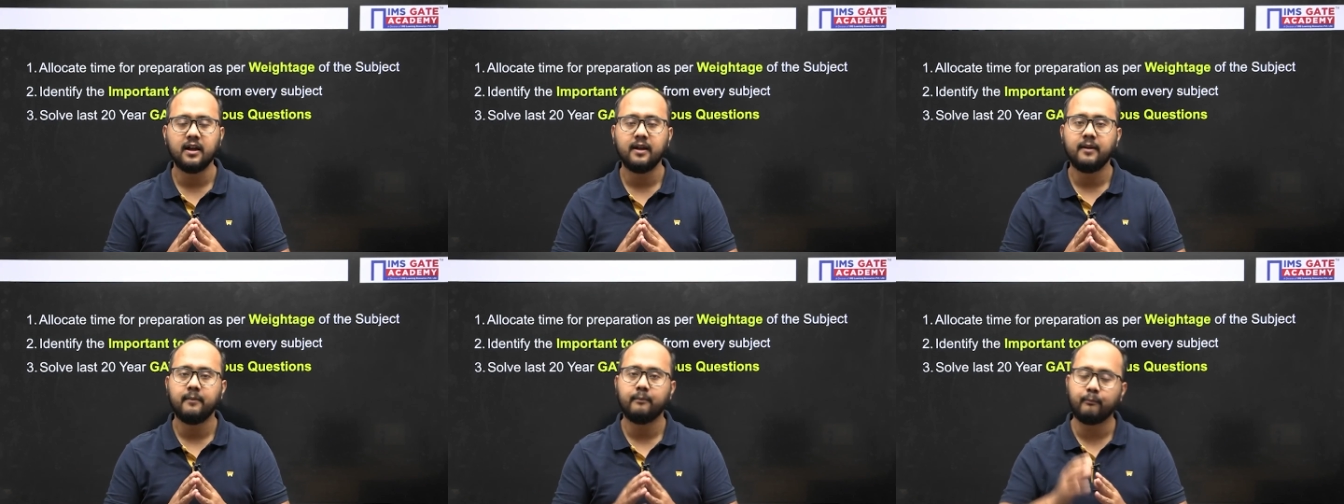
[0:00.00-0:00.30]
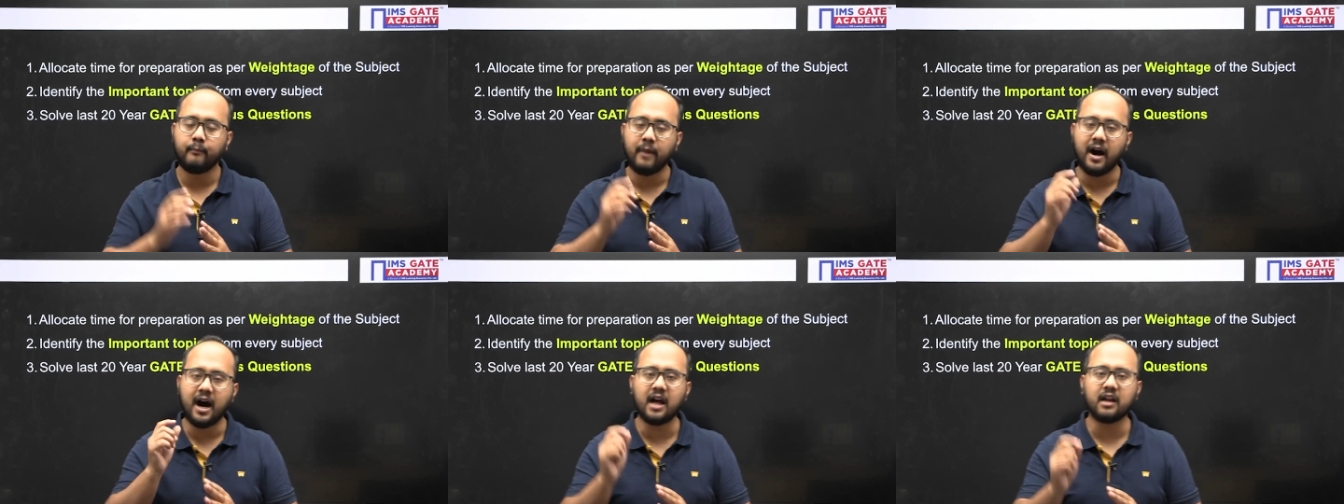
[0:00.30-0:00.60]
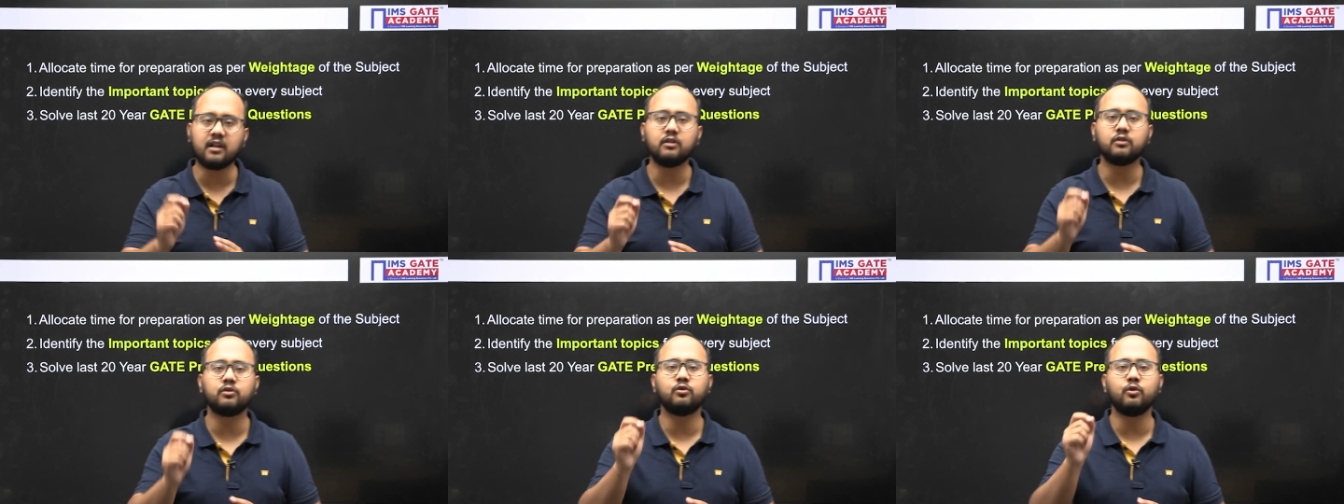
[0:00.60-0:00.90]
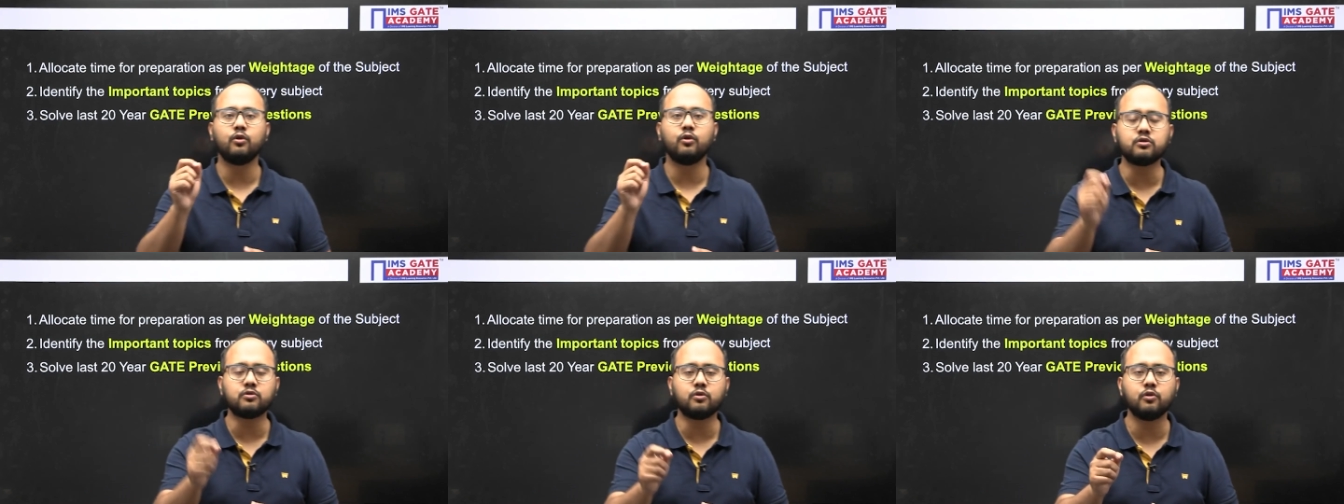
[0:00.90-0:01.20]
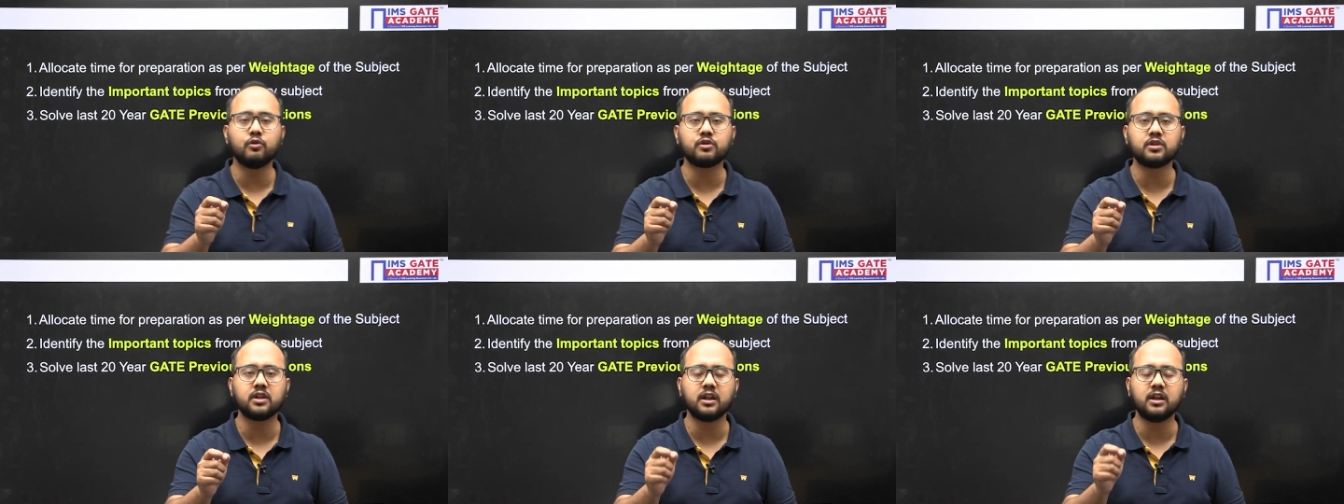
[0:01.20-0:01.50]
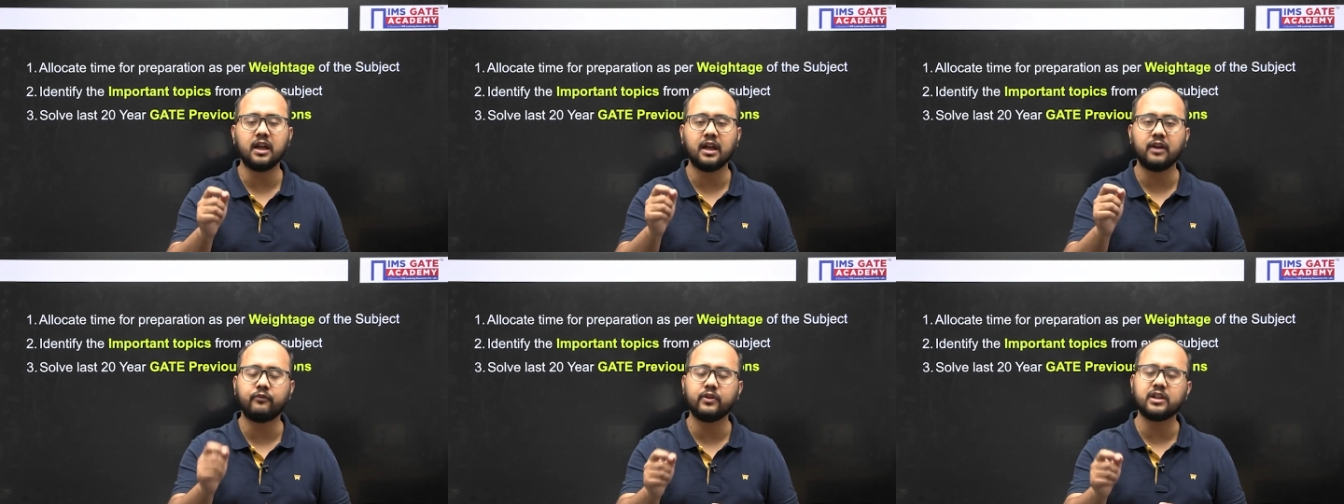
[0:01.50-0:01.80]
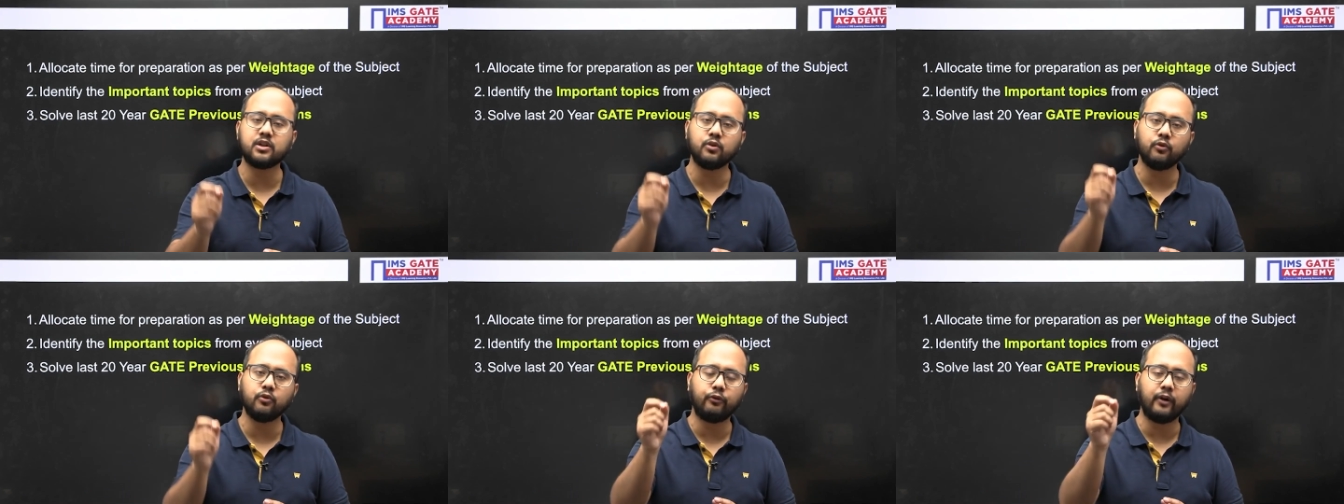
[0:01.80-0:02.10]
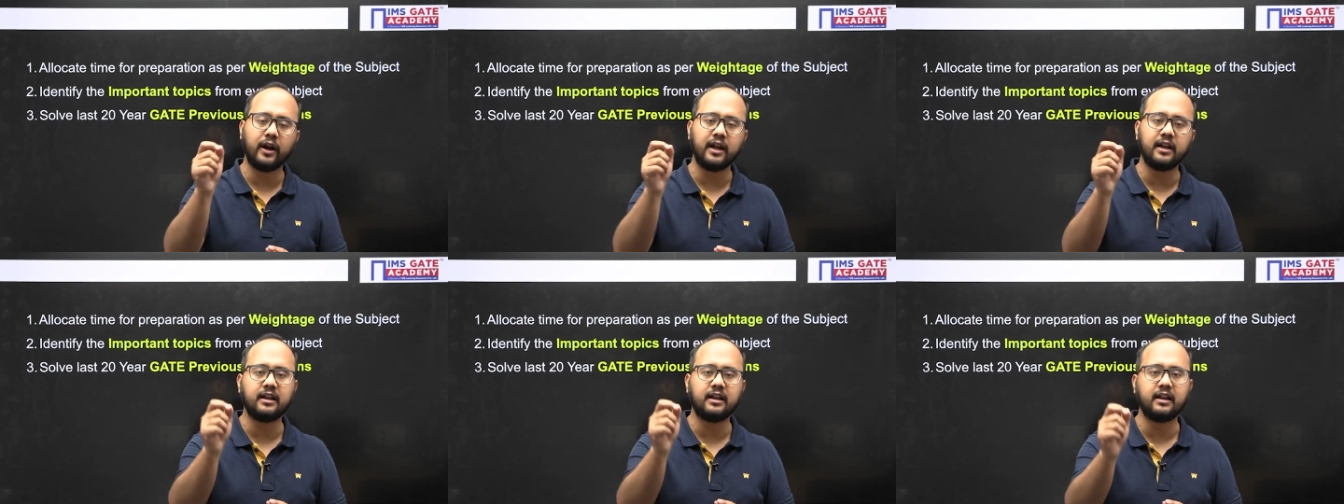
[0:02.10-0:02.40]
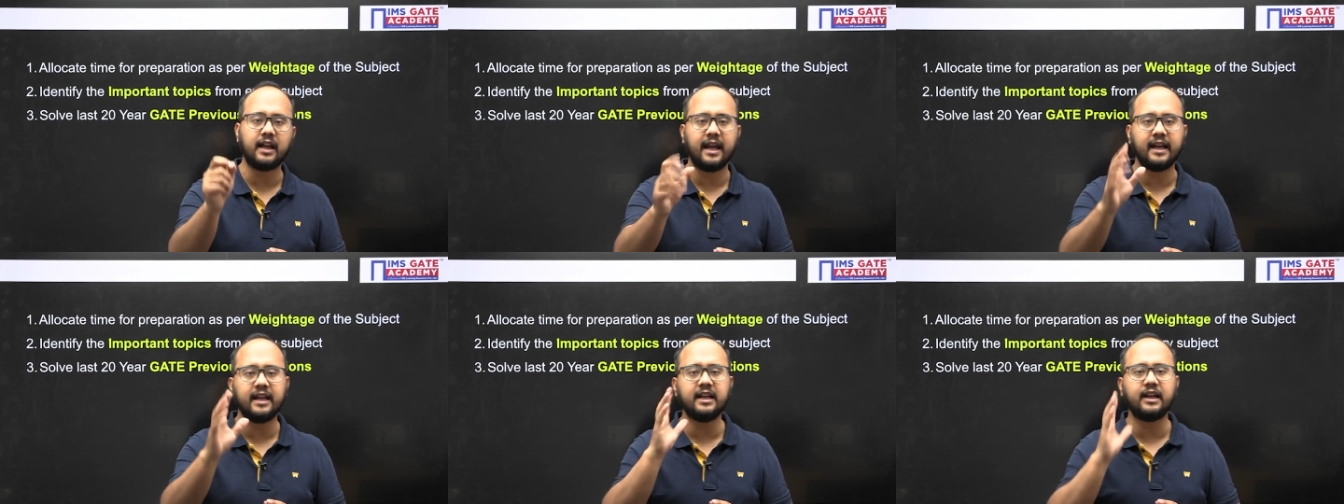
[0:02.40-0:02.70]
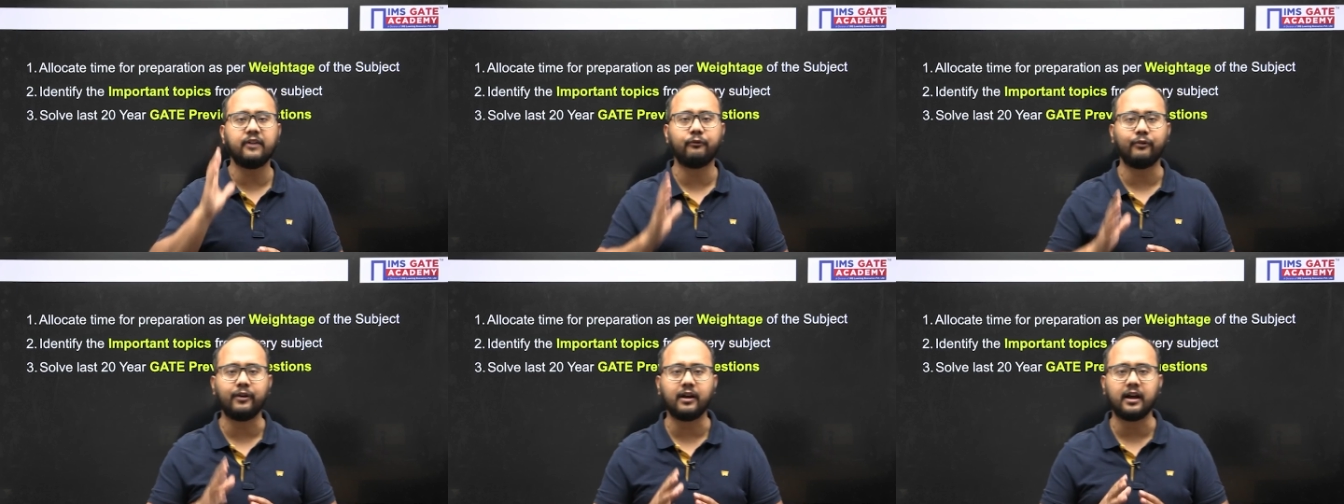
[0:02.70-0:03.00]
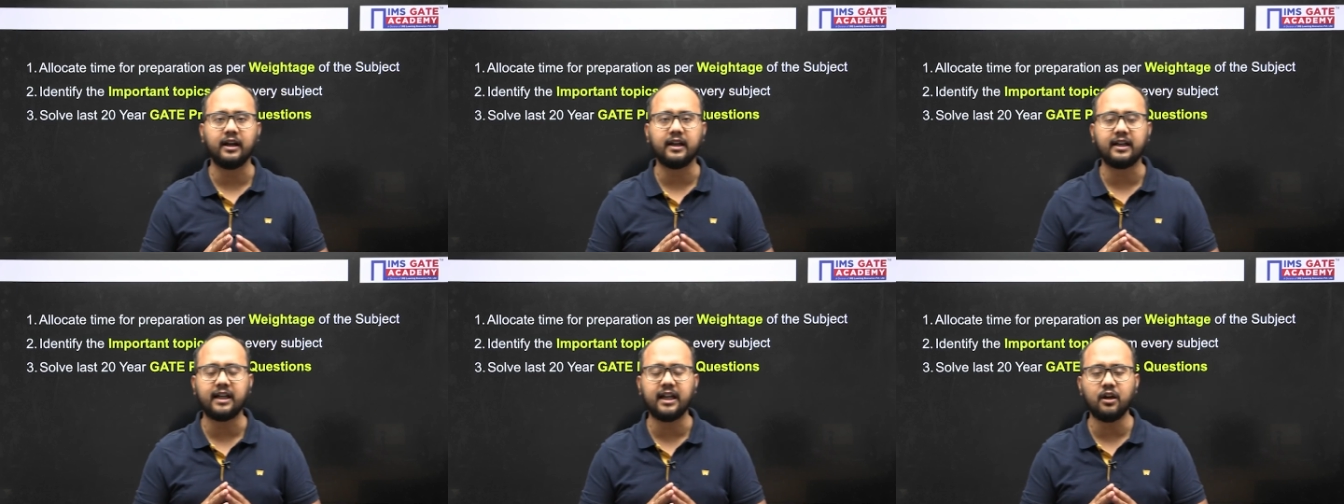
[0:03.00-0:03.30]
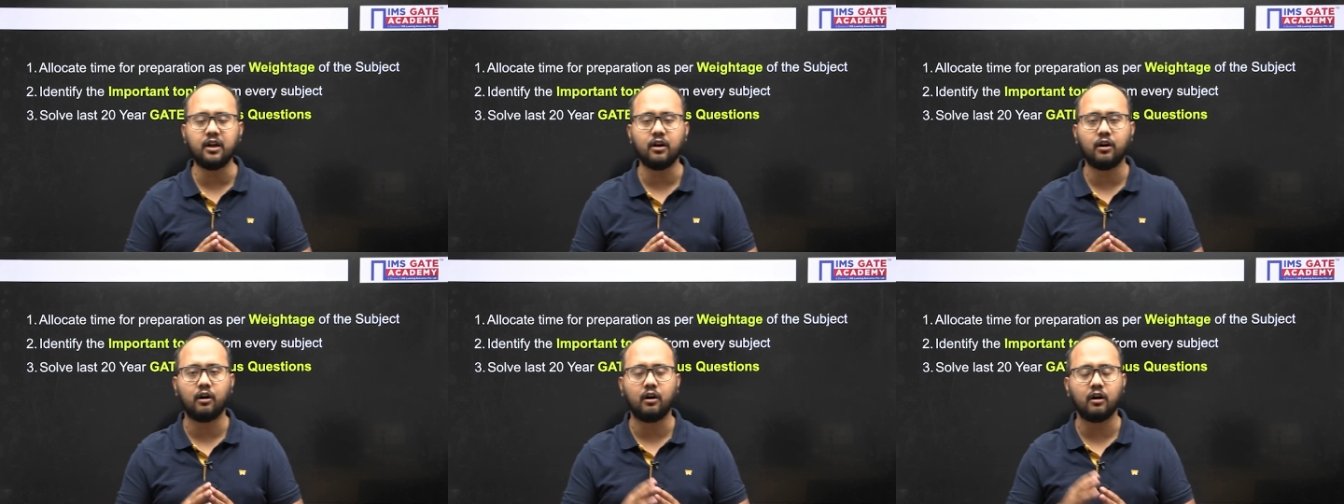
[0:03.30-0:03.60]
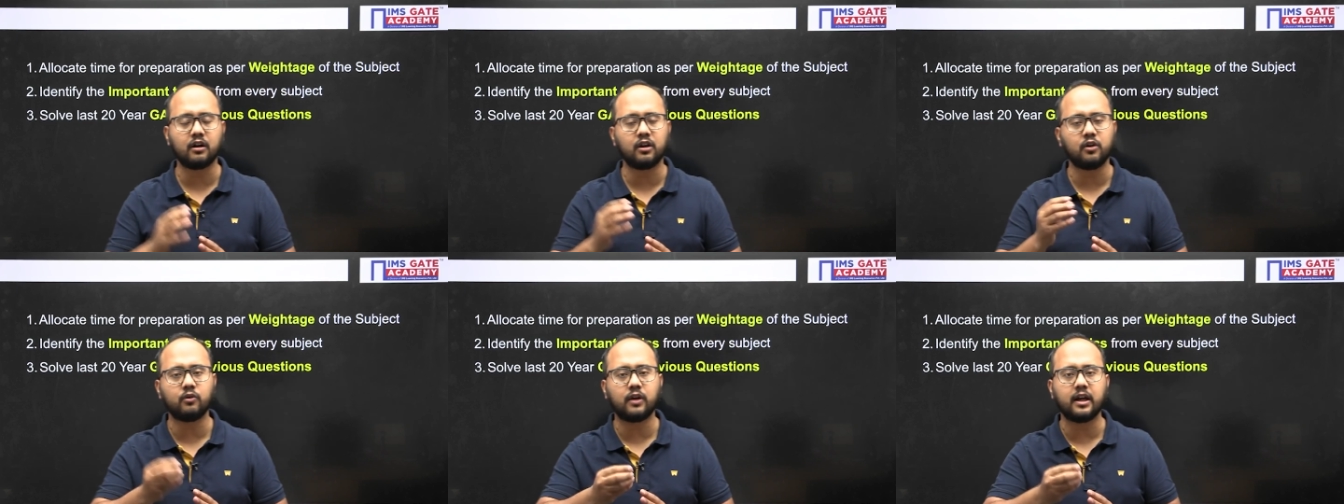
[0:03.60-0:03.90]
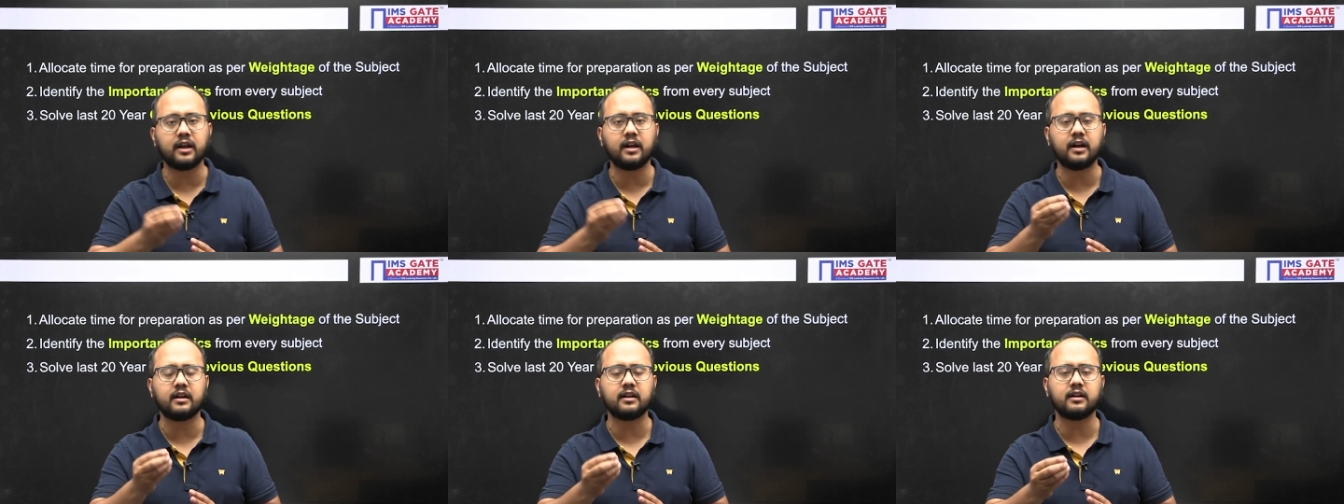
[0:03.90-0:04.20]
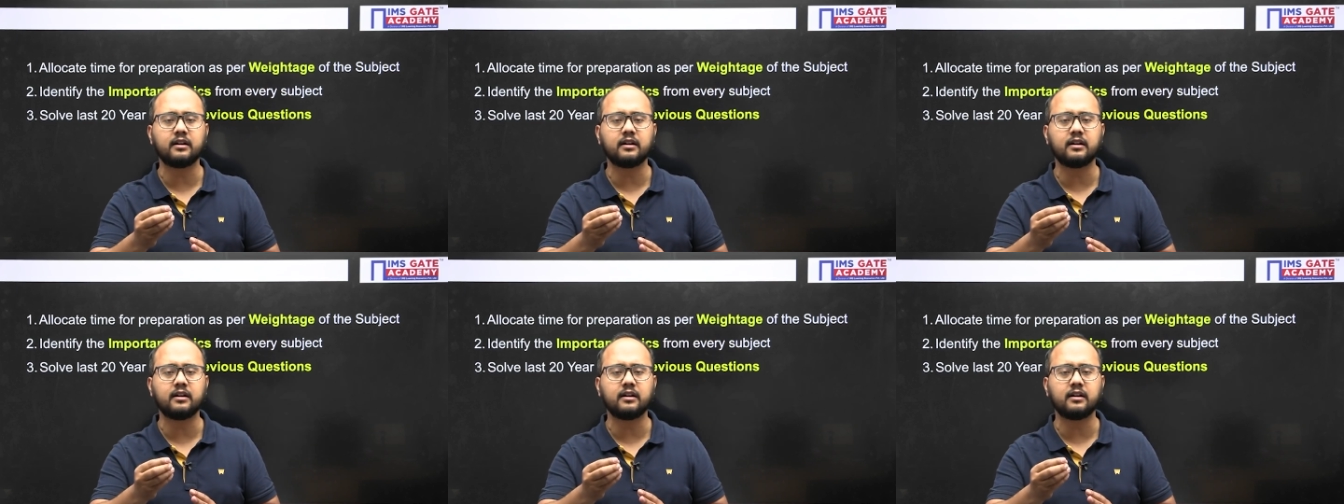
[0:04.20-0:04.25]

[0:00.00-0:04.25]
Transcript: Mark those questions in which you find any difficulty, or you can